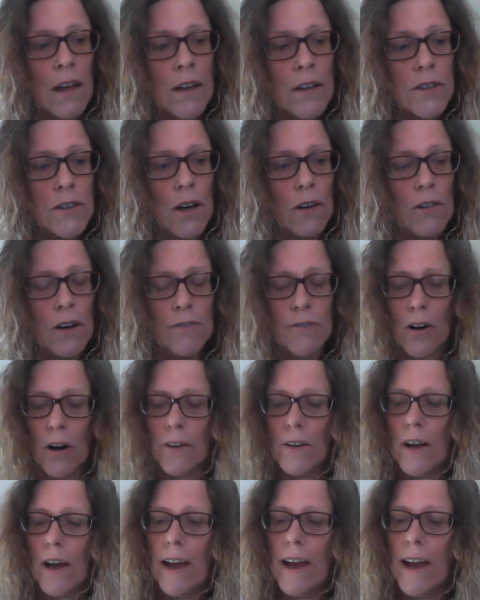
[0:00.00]
So I've
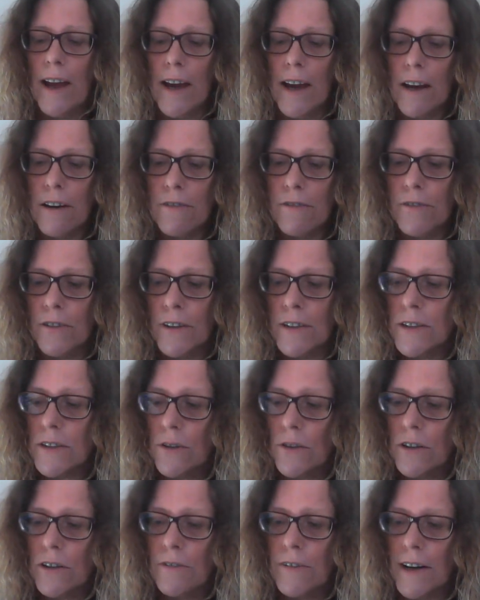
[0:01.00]
got every
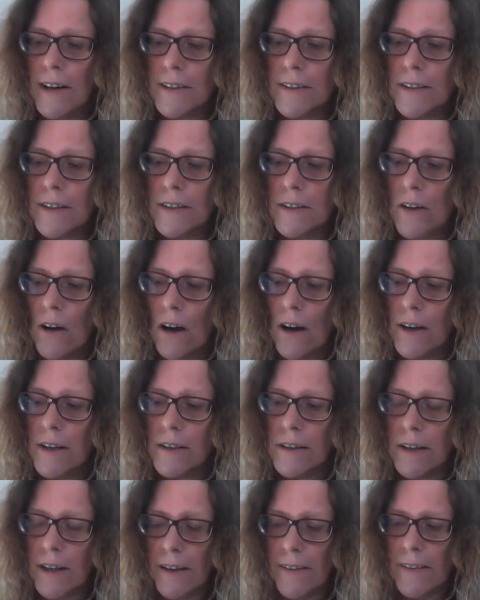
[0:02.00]
sort of
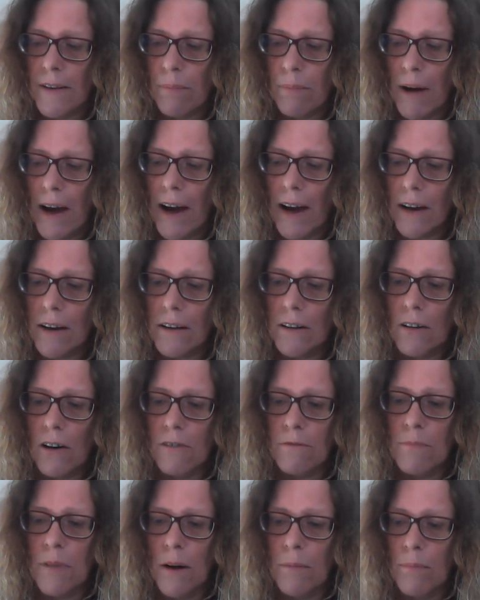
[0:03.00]
exercise in the back
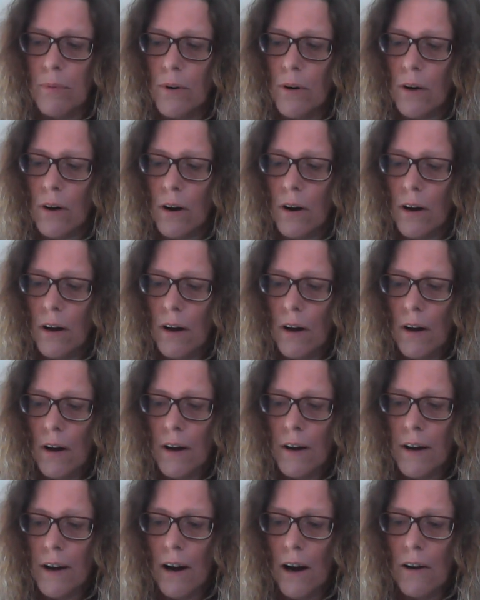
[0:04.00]
of my book.
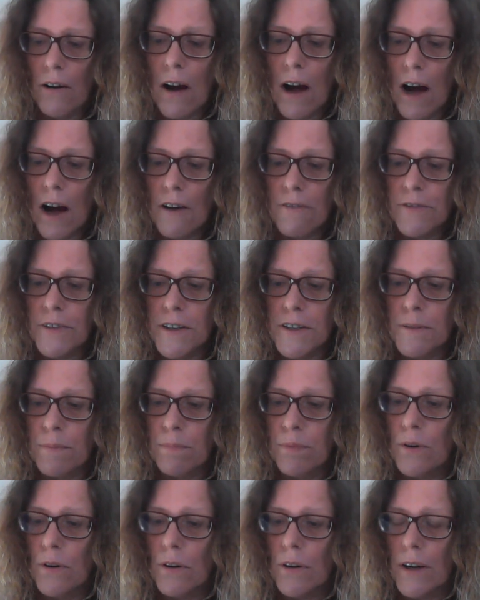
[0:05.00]
You know, half this
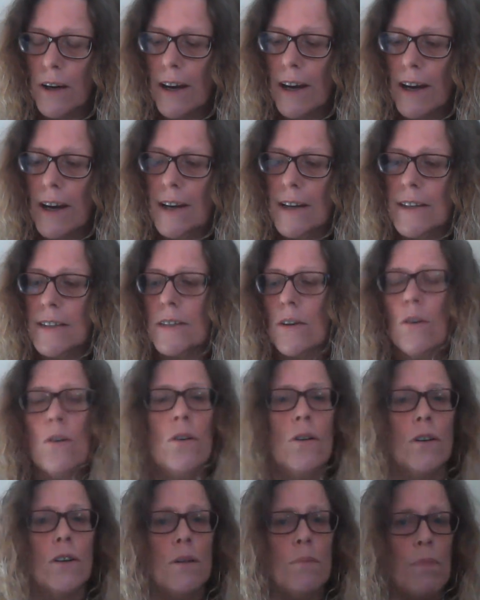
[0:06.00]
book is
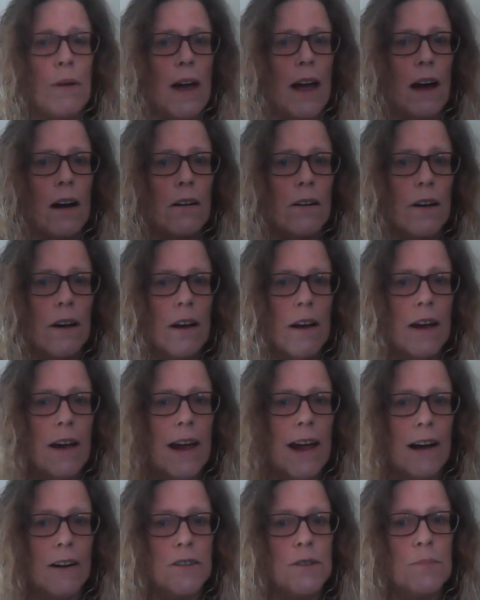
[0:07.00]
all about
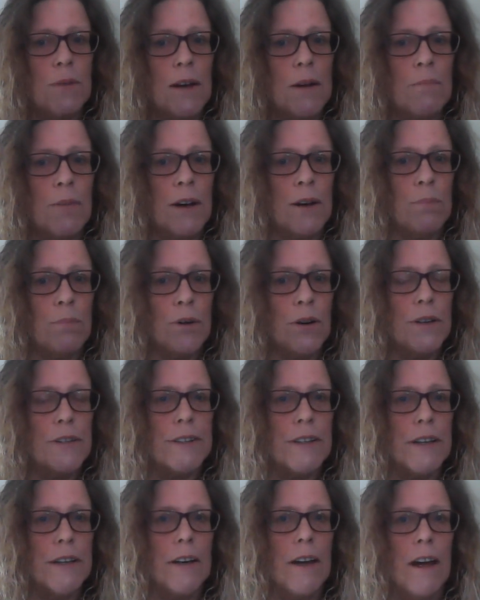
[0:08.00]
how to be a better
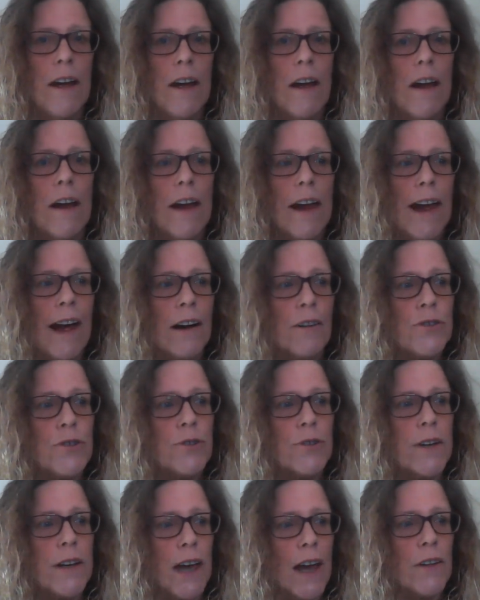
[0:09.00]
person, how
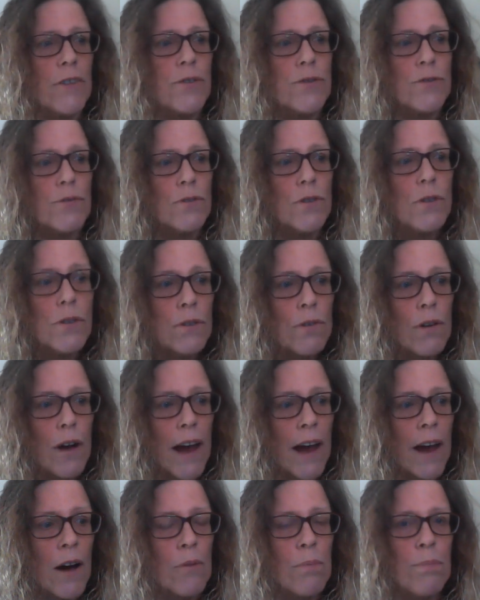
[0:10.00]
to get through
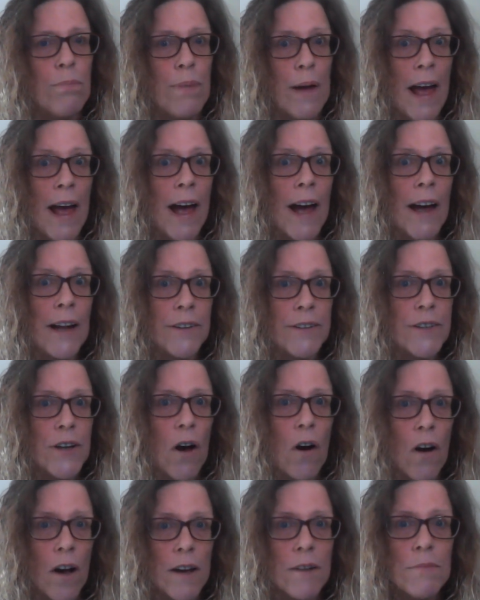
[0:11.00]
our bad
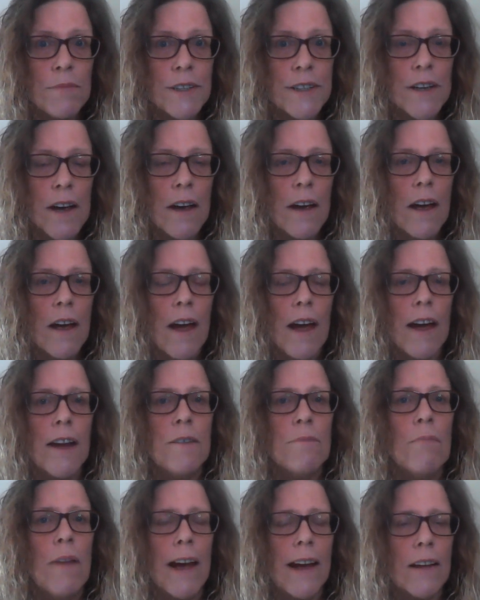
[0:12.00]
times
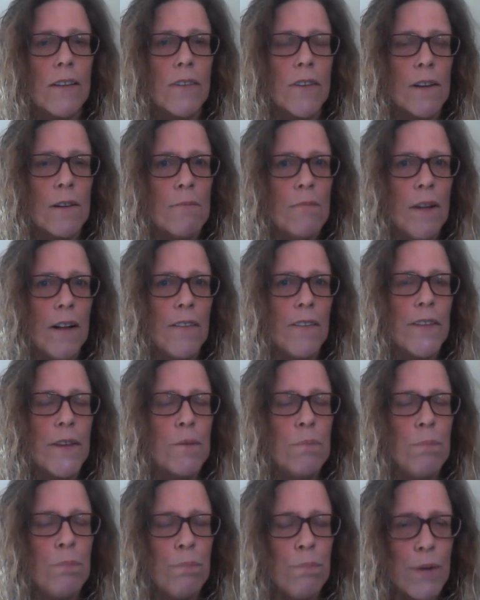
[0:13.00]
and make them
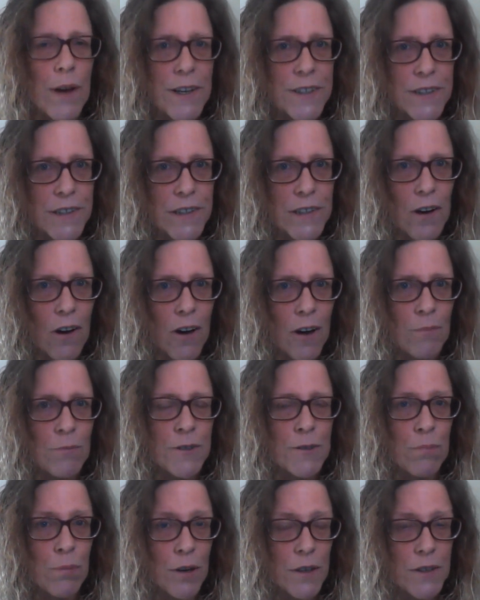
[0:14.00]
the best
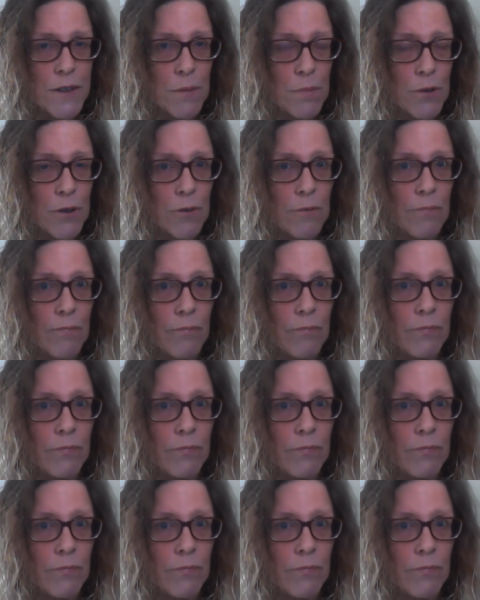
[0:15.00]
times possible.